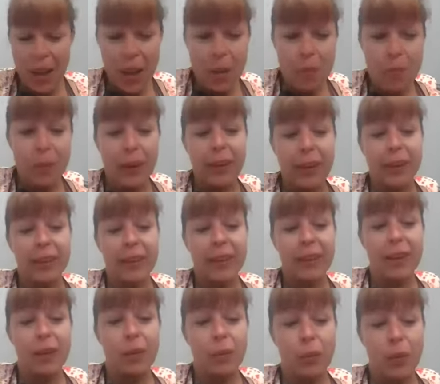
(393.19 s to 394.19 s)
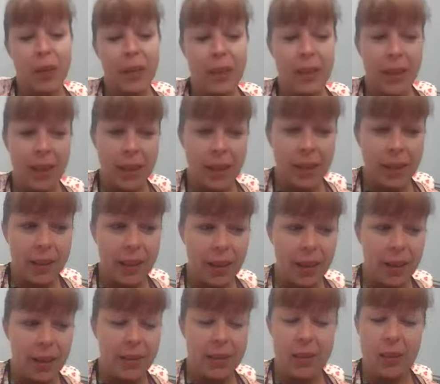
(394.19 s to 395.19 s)
But we get,
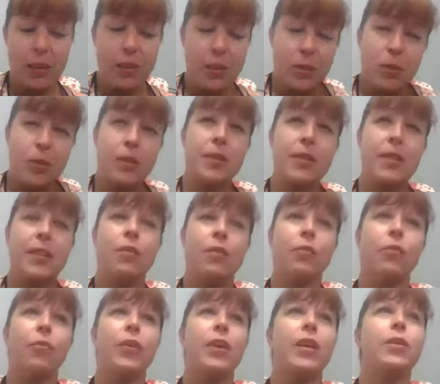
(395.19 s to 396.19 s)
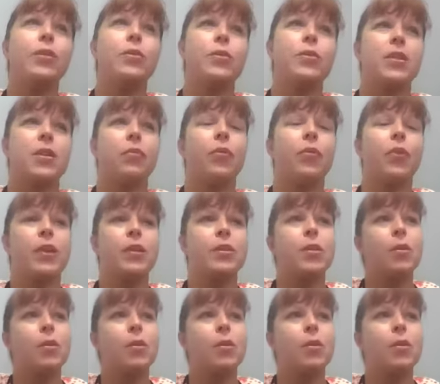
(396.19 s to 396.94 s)
it feels different.